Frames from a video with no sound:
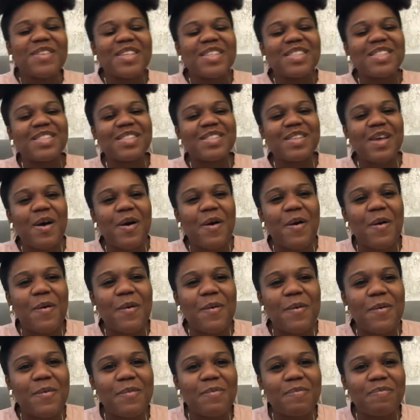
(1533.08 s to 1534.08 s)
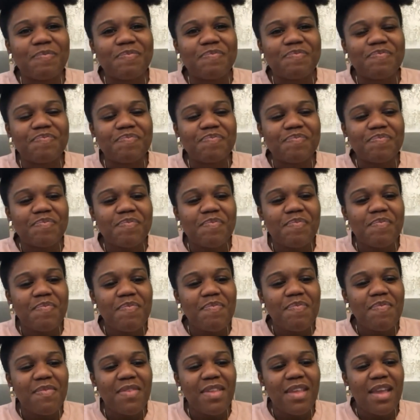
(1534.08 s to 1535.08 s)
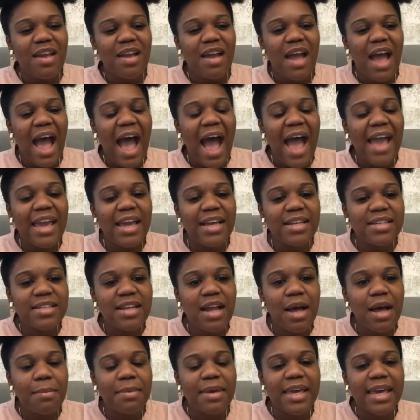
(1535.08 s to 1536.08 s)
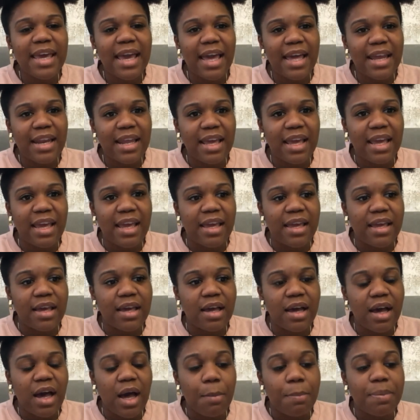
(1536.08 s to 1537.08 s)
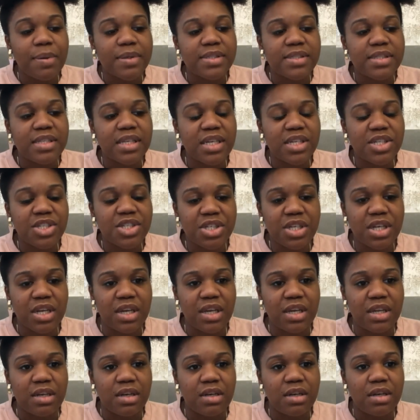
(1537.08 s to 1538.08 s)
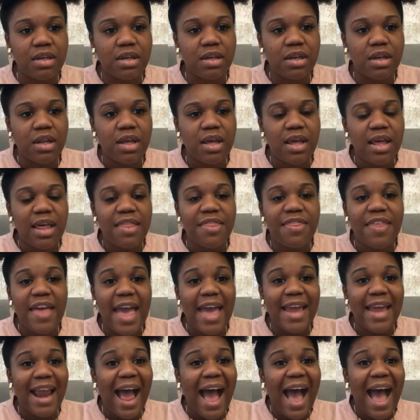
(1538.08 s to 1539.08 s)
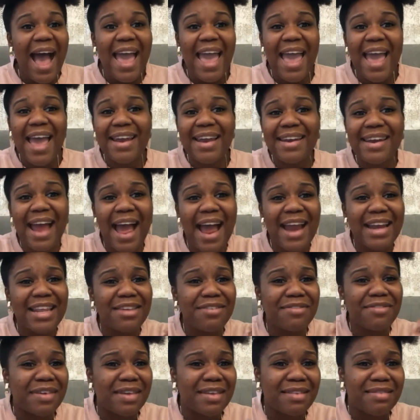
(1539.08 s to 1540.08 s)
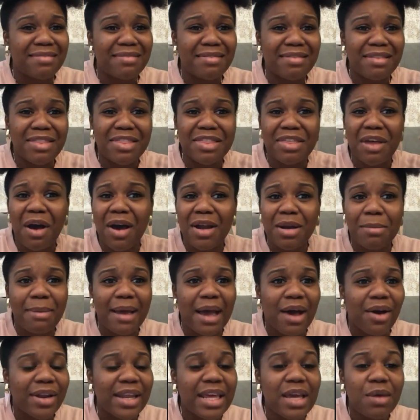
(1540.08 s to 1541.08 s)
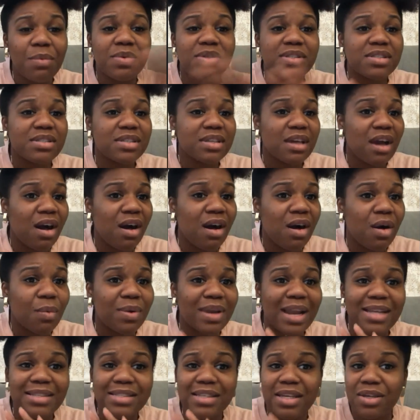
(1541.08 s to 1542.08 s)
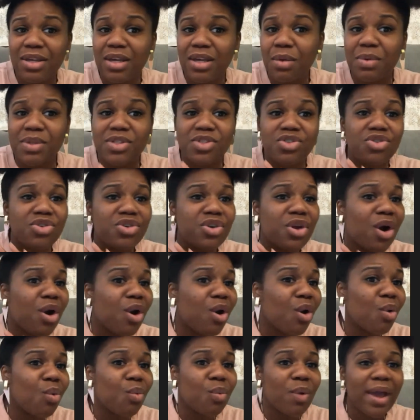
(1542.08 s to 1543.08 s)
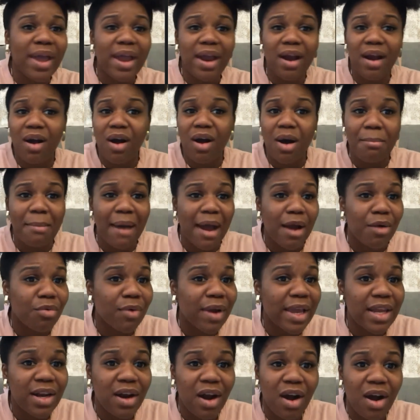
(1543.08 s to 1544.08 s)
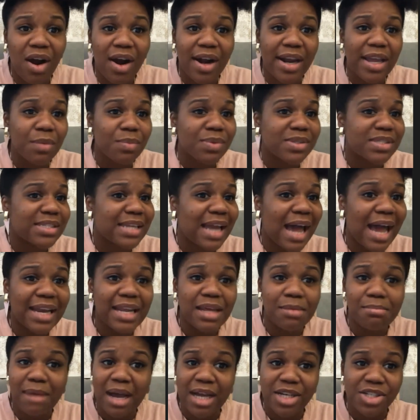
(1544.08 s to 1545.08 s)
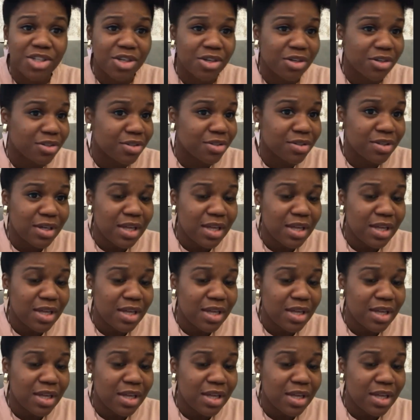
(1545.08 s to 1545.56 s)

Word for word: so I ended up getting a position that I had not even thought about. It was, y'all, when I tell you, it was nowhere on my radar, it was not in my journal.